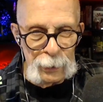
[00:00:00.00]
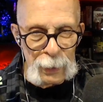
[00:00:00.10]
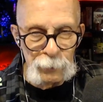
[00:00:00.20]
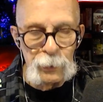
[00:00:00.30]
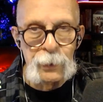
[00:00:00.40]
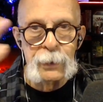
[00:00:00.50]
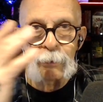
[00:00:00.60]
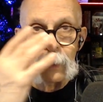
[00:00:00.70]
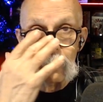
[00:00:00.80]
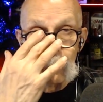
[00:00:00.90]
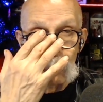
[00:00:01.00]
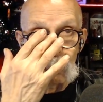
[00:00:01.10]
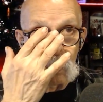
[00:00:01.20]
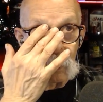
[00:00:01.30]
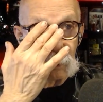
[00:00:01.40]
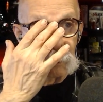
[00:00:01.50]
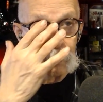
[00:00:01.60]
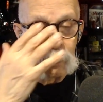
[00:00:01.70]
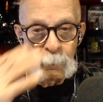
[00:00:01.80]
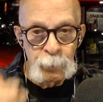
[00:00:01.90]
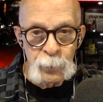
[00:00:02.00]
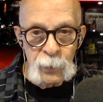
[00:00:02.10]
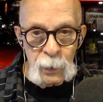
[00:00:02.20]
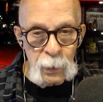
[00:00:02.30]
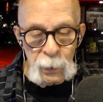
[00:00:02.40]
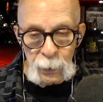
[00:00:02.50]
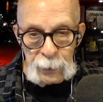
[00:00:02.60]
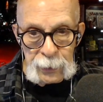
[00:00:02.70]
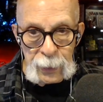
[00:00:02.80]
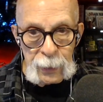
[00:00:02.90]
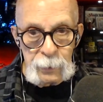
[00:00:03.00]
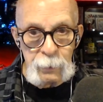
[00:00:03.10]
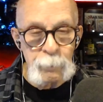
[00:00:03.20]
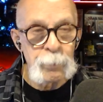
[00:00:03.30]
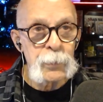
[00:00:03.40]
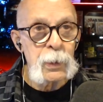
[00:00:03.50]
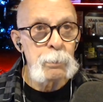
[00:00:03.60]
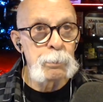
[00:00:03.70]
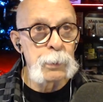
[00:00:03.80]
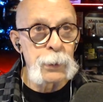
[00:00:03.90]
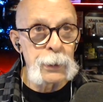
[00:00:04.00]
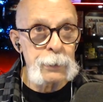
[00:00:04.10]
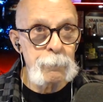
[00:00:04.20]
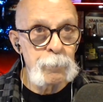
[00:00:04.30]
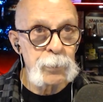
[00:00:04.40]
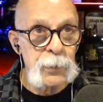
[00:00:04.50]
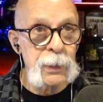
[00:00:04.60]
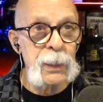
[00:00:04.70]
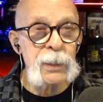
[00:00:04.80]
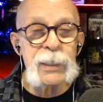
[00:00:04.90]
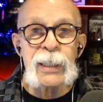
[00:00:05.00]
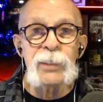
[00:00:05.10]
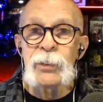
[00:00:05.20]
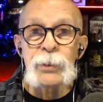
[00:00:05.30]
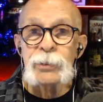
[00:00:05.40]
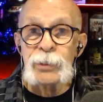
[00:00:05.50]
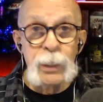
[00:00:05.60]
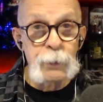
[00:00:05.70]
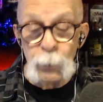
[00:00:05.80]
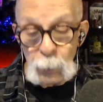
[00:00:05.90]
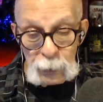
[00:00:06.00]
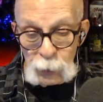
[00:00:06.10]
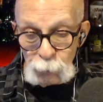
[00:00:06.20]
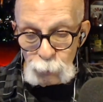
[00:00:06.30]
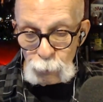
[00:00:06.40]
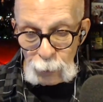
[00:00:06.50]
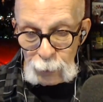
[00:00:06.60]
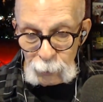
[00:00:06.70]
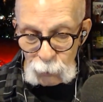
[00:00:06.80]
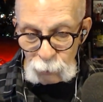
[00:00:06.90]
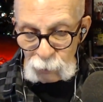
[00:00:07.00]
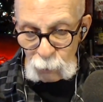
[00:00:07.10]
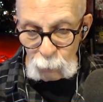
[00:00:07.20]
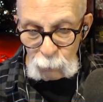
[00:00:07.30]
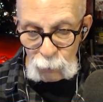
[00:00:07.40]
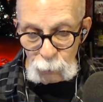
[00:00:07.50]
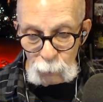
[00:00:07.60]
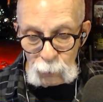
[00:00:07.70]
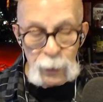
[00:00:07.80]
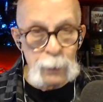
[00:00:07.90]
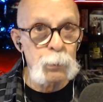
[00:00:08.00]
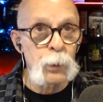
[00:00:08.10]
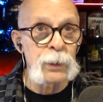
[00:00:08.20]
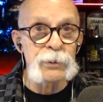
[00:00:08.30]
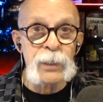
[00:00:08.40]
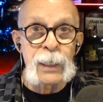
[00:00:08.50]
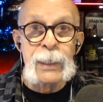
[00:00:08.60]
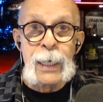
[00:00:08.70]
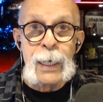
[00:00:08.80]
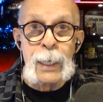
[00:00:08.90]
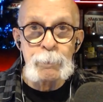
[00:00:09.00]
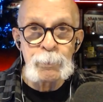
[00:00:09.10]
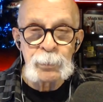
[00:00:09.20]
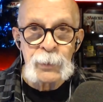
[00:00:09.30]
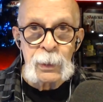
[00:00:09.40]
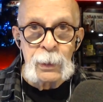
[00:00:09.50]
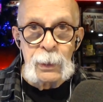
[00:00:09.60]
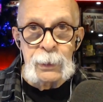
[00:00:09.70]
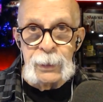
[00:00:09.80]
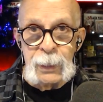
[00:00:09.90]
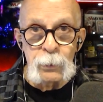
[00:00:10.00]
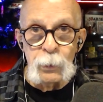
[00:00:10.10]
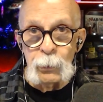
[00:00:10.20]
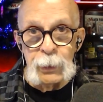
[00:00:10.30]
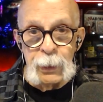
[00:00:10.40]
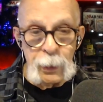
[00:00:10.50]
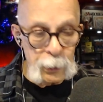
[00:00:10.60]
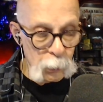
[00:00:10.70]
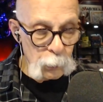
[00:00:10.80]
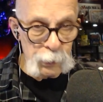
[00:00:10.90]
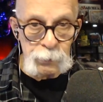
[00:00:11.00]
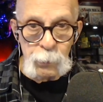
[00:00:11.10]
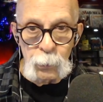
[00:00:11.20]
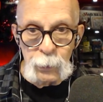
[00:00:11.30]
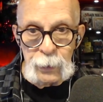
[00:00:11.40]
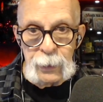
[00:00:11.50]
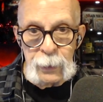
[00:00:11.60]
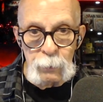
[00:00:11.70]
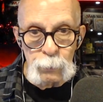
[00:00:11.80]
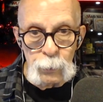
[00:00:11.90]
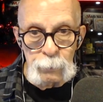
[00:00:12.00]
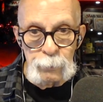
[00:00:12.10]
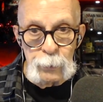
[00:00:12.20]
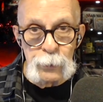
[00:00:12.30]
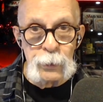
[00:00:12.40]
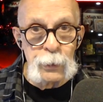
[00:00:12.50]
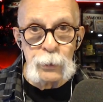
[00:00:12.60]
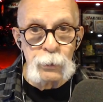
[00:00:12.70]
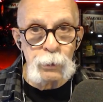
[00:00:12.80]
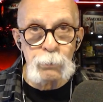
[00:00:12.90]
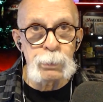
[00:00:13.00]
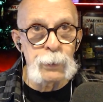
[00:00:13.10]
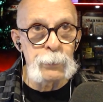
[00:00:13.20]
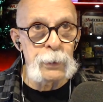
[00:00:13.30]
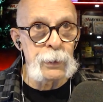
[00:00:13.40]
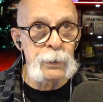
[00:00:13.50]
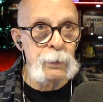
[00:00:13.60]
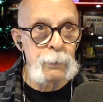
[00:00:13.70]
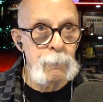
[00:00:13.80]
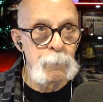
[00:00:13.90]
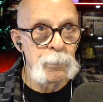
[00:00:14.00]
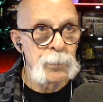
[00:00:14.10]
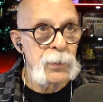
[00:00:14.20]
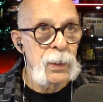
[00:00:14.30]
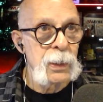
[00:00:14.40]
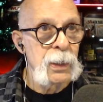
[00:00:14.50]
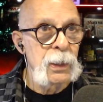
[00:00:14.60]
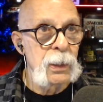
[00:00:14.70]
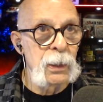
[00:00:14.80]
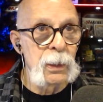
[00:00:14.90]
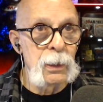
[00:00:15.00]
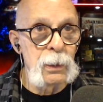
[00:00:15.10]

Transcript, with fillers: They haven't given out the awards uh, yet, but again, if you want to just try it, just go to typewise.app and download the iOS or the Android version, and you can just play with it. Yeah.